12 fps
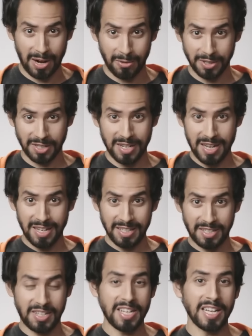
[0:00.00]
I was
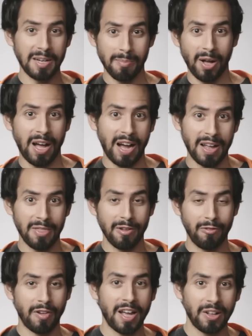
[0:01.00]
seeing behind
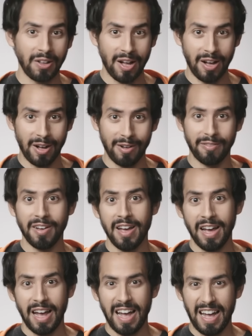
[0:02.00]
the veil of.
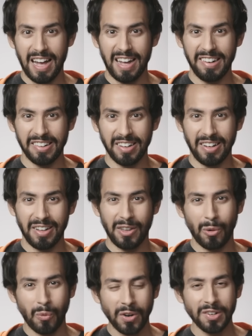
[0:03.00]
And
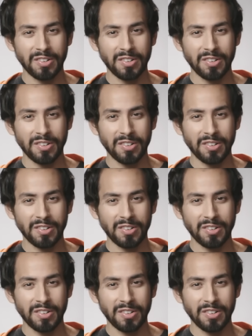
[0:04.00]
there were